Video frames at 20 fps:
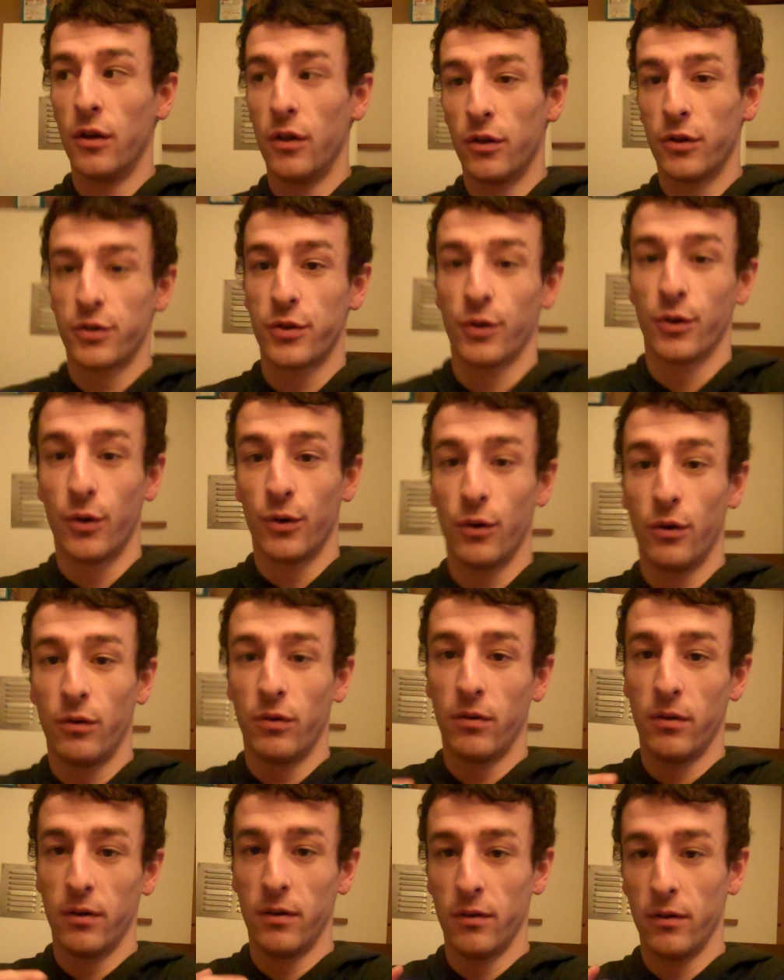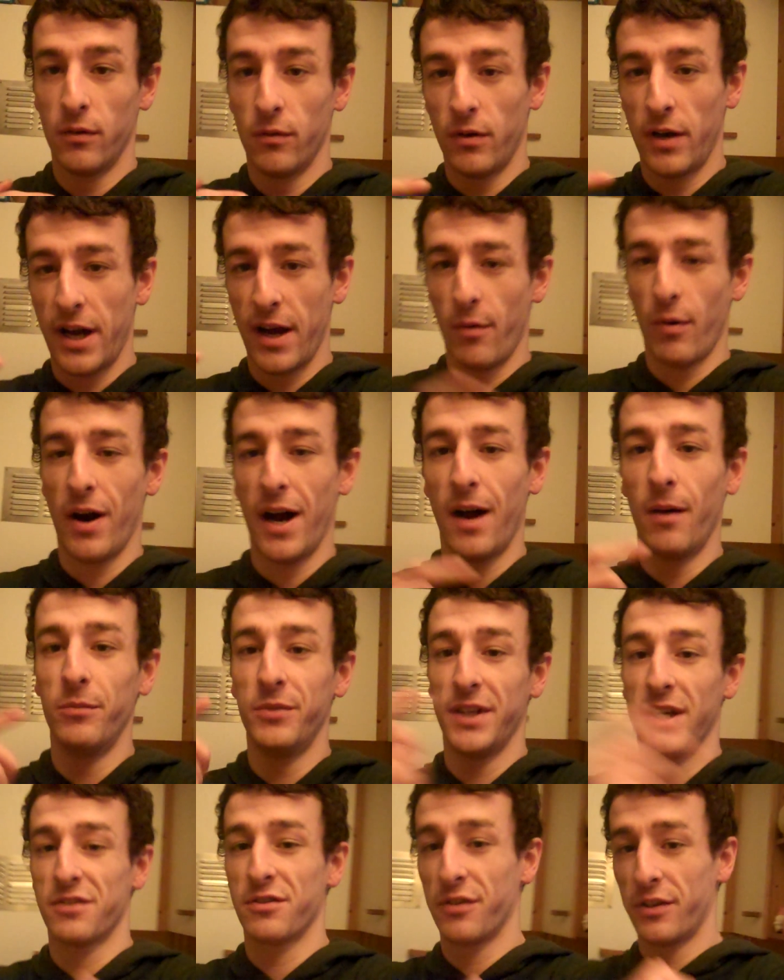so I, what
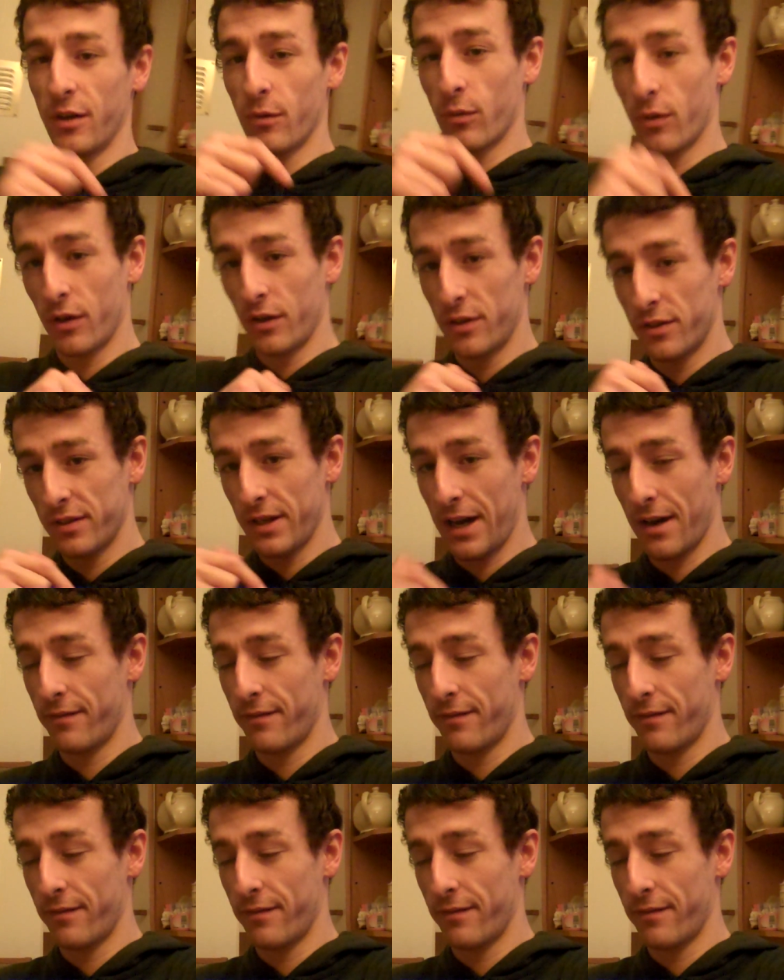happened yesterday was